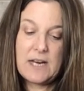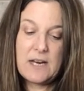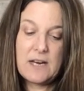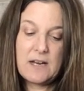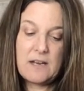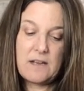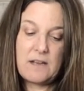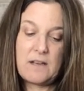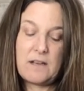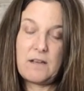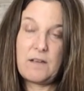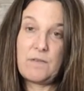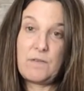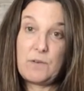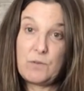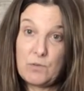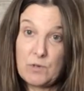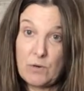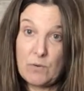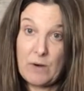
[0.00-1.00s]
If
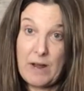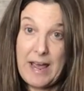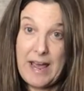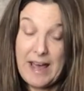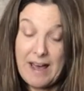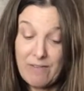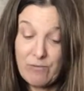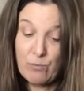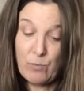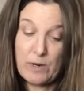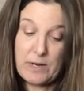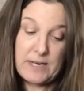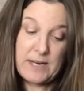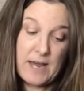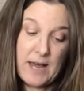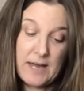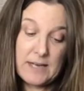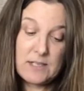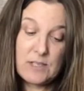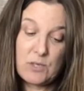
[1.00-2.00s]
you don't have one
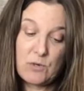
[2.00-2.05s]
yet,